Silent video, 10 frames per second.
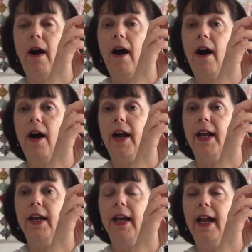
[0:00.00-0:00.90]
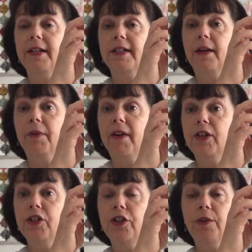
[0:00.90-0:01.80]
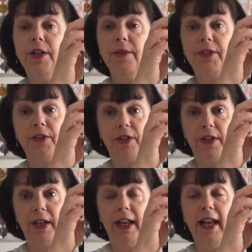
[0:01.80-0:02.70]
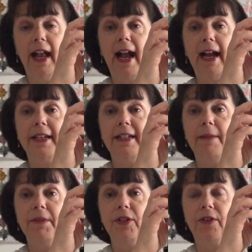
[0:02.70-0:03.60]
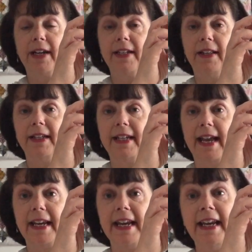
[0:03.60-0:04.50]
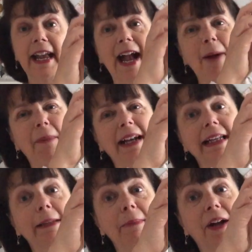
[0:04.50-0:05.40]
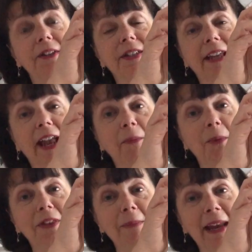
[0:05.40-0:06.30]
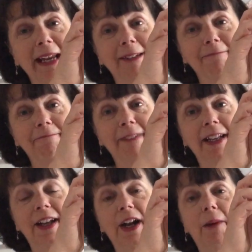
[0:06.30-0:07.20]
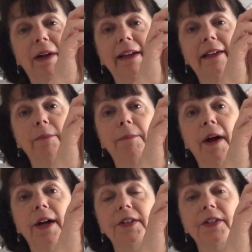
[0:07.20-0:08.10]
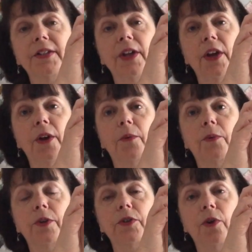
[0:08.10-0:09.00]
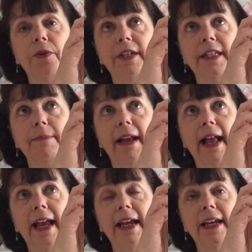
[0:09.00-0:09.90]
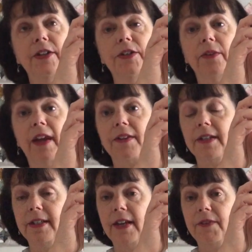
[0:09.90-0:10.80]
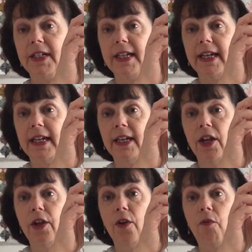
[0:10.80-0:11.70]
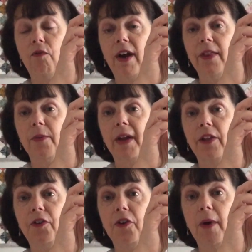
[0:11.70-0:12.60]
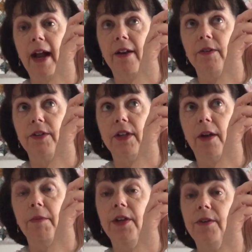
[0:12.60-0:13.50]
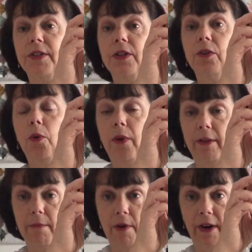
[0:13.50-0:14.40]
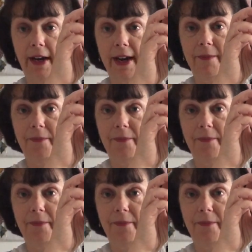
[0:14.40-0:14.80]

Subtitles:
I ended up going to Houston and demonstrating the technique, and my little bus came with me. And my little bus was on display in 2017 right the way throughout Houston Quilt Market.